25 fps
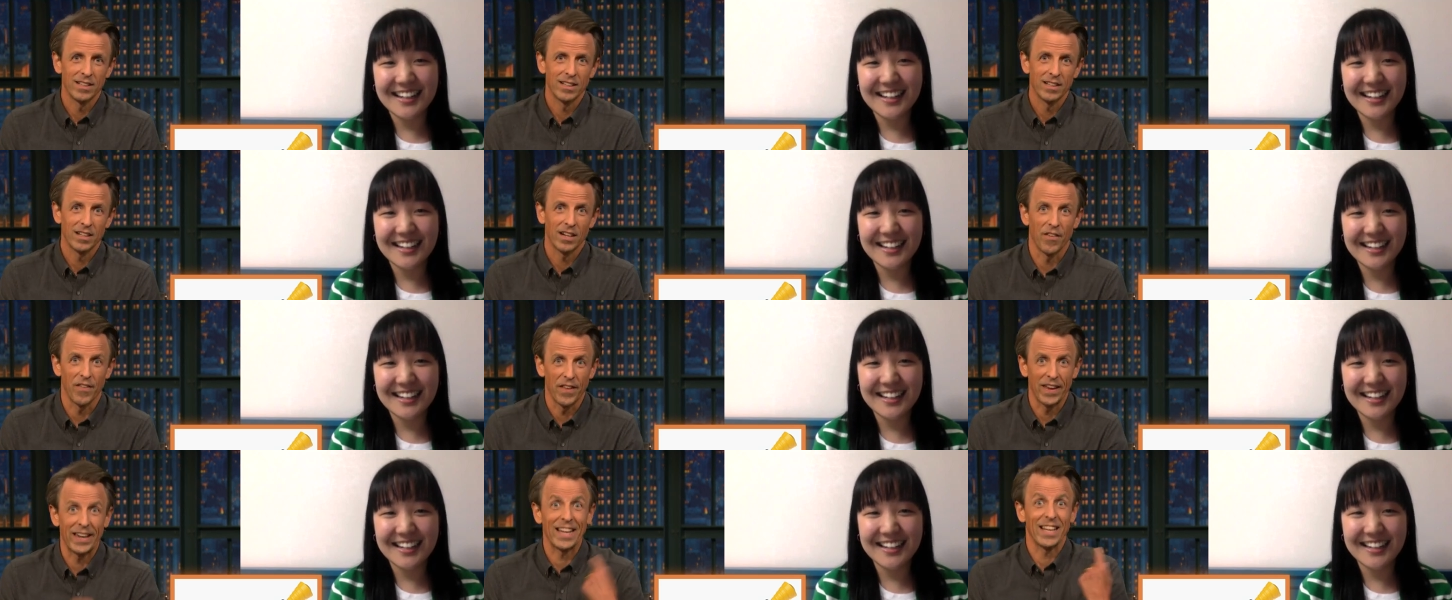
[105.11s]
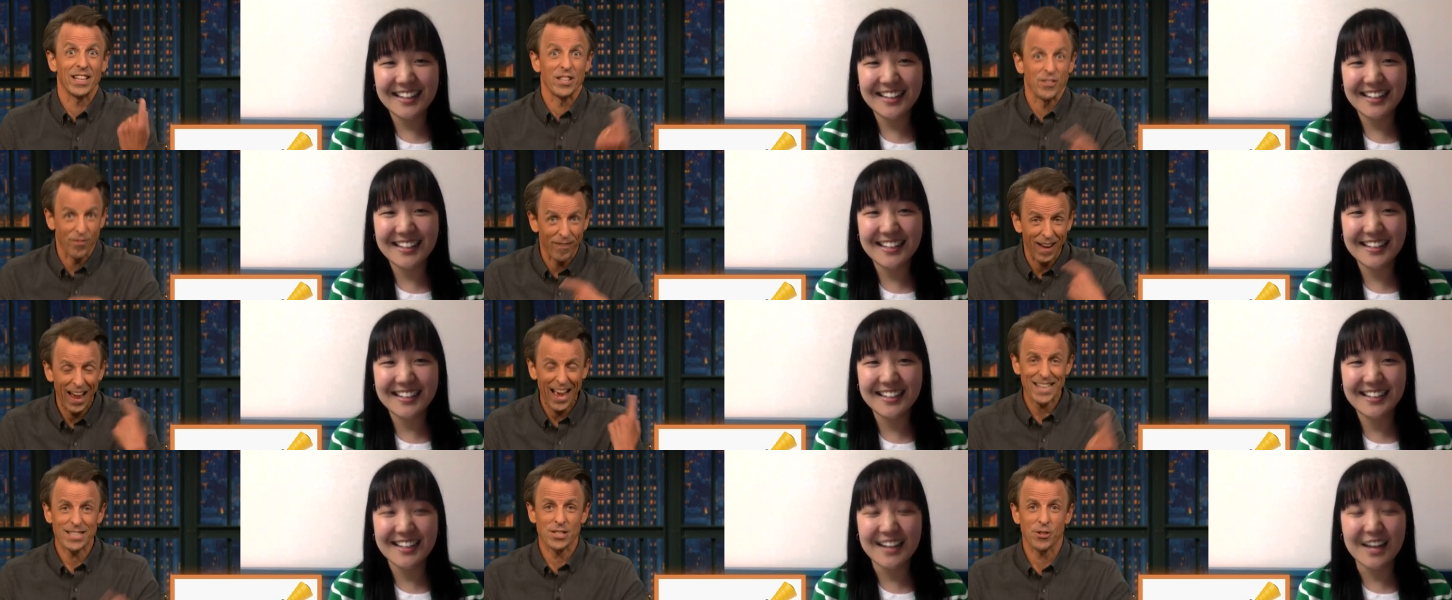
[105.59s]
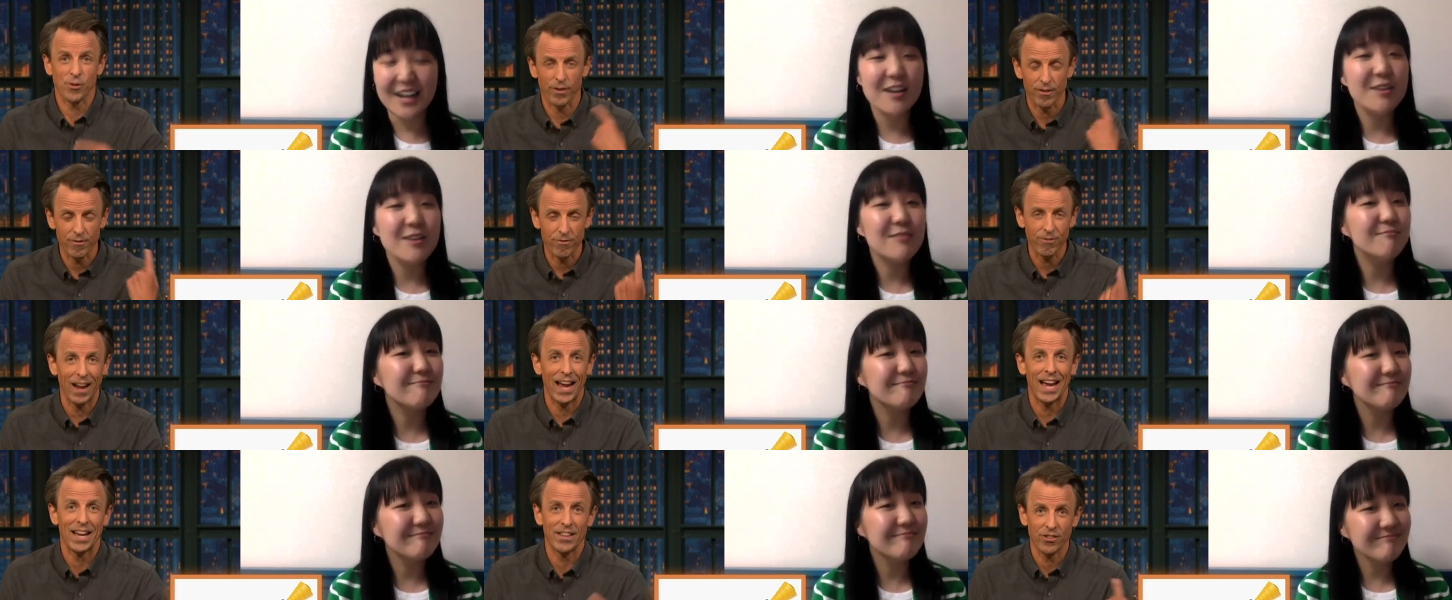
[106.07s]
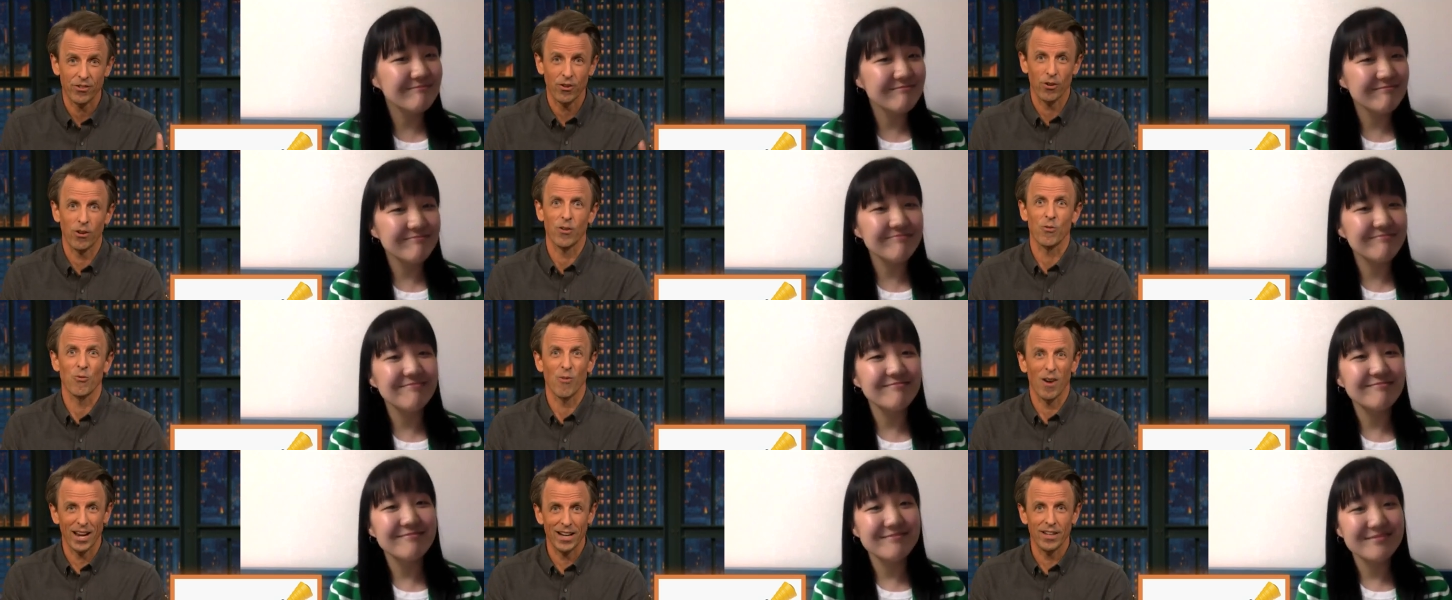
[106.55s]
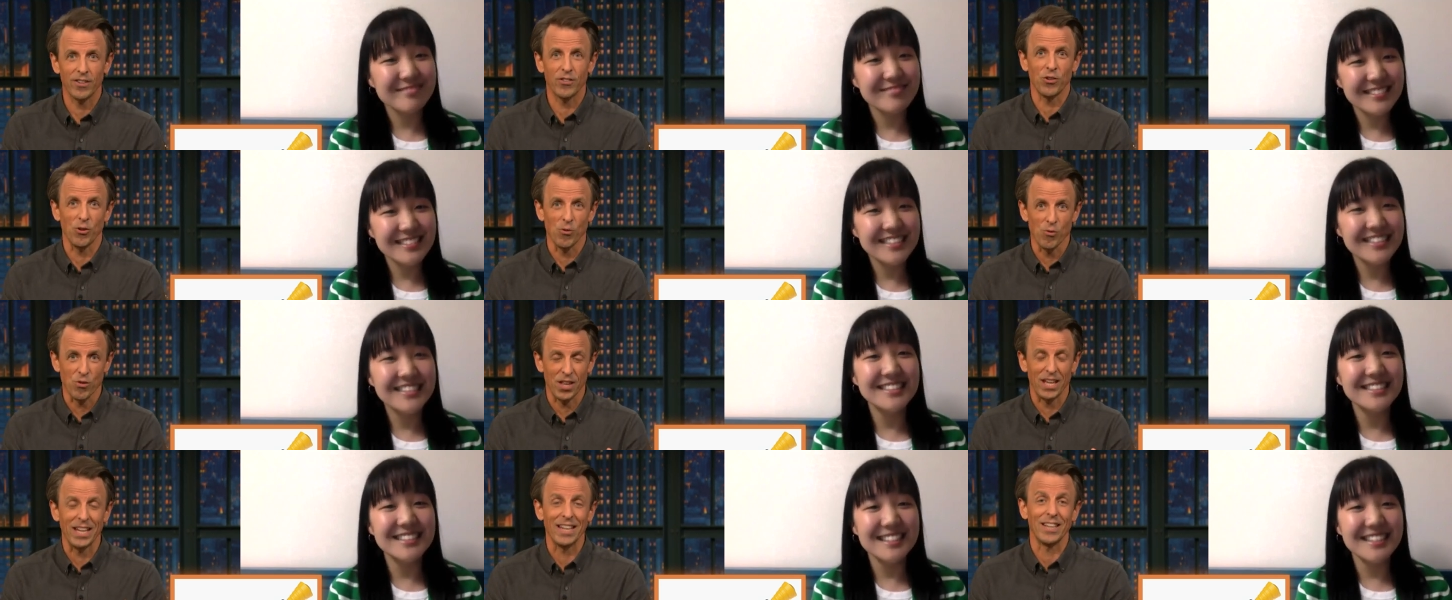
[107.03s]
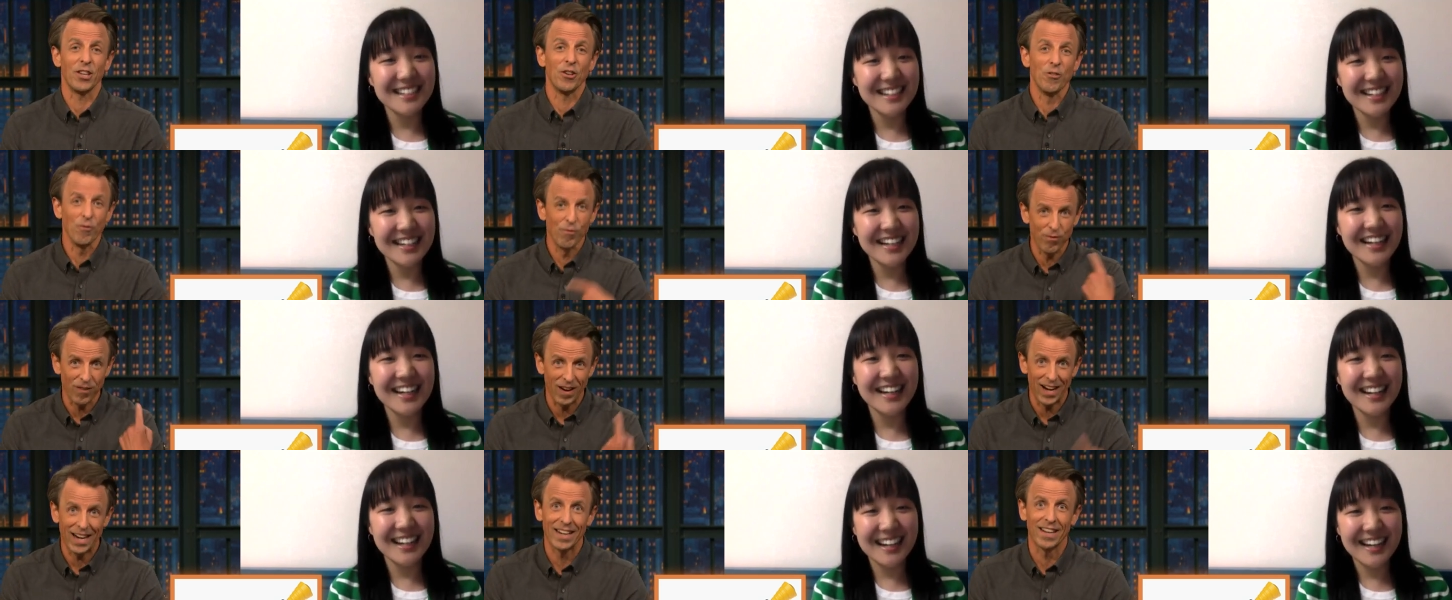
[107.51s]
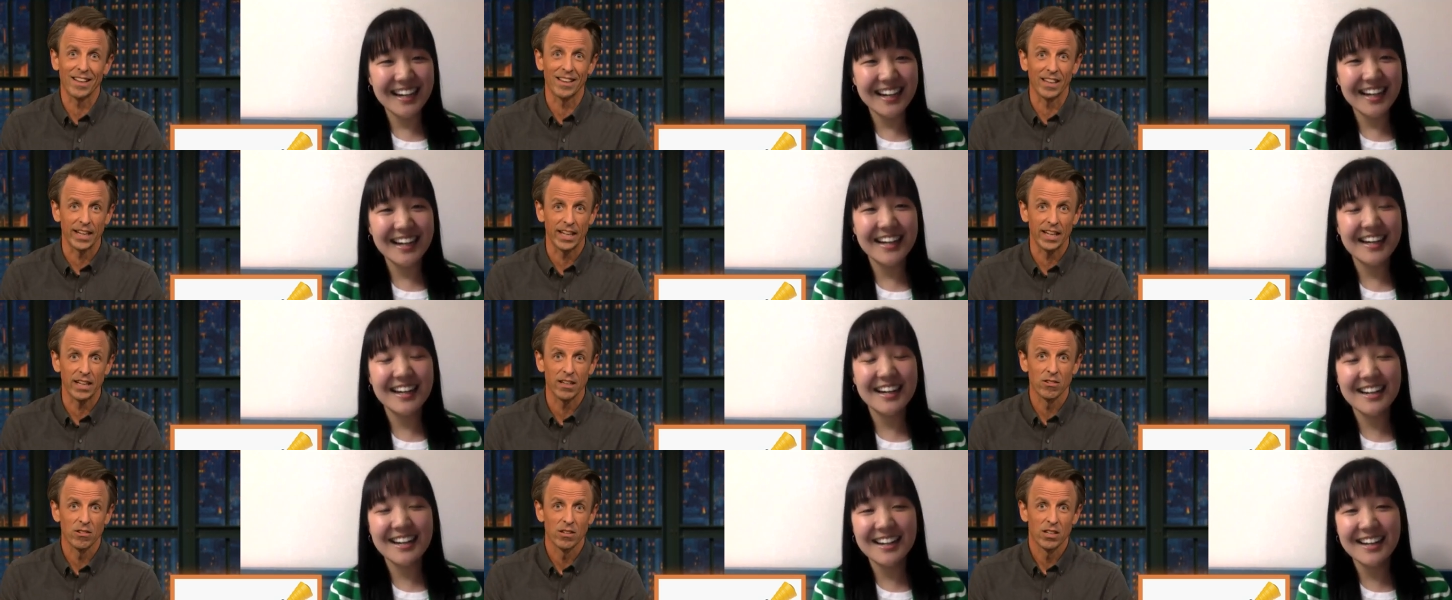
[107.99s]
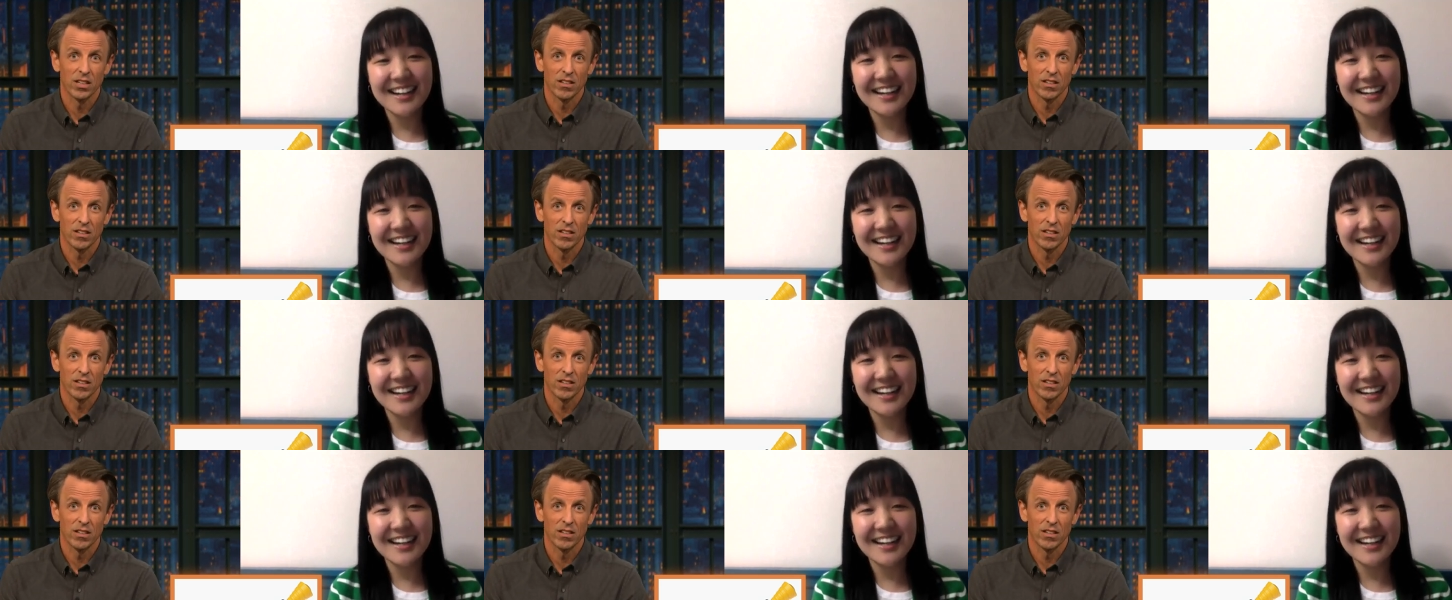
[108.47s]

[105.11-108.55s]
Speaker 1: and then it gets faster and faster, and right as you think you finally